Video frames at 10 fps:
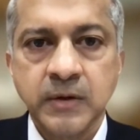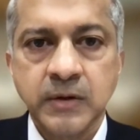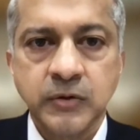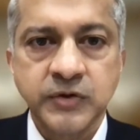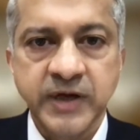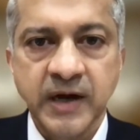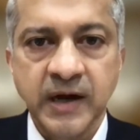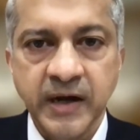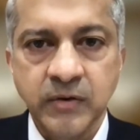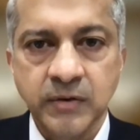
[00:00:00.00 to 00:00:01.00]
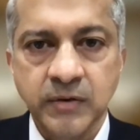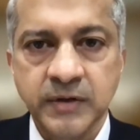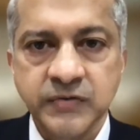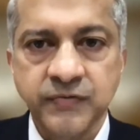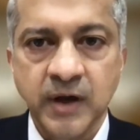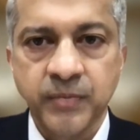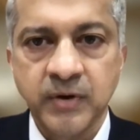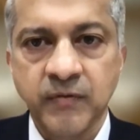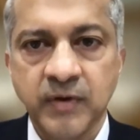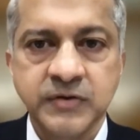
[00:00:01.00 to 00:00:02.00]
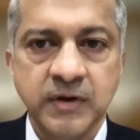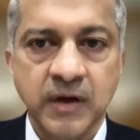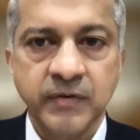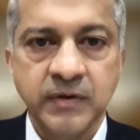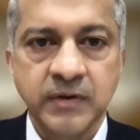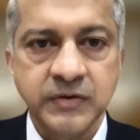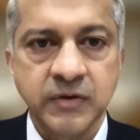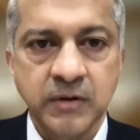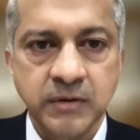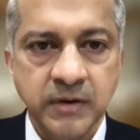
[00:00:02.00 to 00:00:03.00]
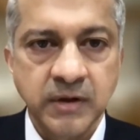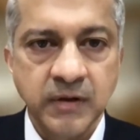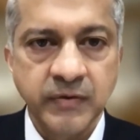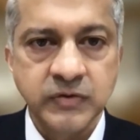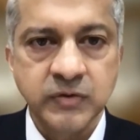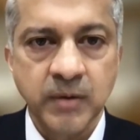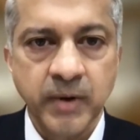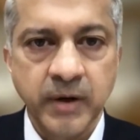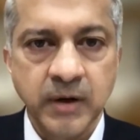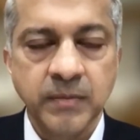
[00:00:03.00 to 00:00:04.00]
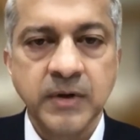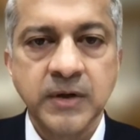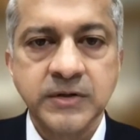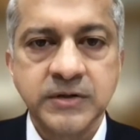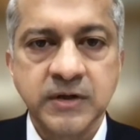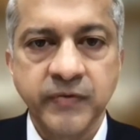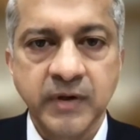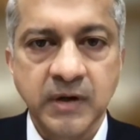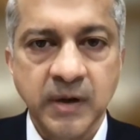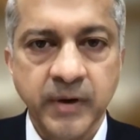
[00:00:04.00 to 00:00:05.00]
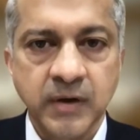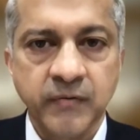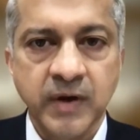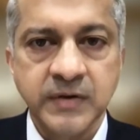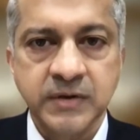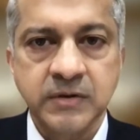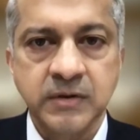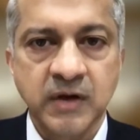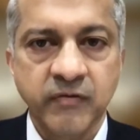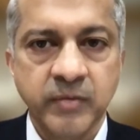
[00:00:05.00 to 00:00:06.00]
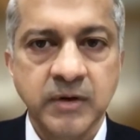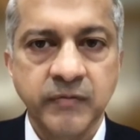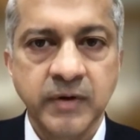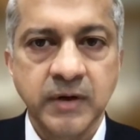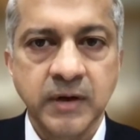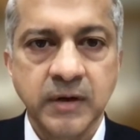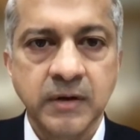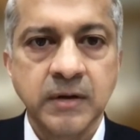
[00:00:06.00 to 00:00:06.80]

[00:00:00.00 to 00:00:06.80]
To shed light on this, we are privileged to have with us Dr. K.V. Subramaniam, Chief Economic Advisor to Government of India.